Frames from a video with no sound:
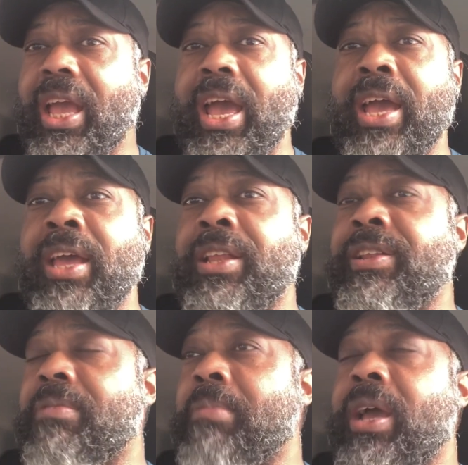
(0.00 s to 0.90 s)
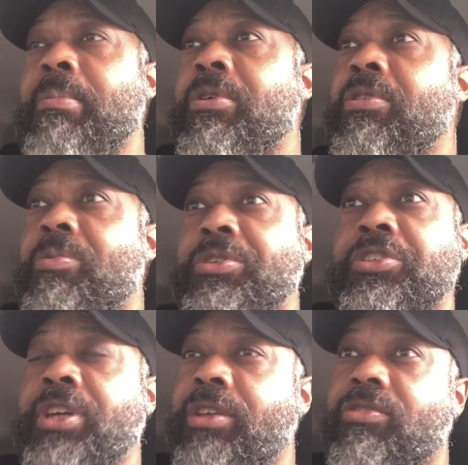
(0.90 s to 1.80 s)
and my mood was
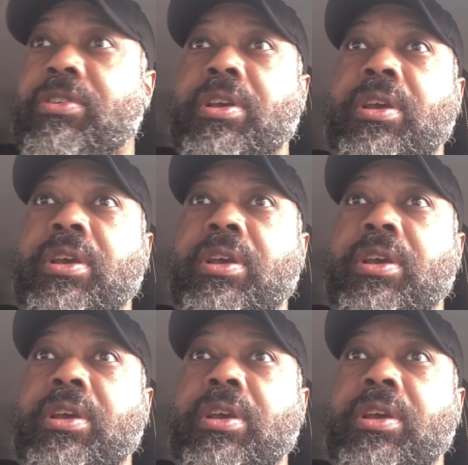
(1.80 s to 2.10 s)
just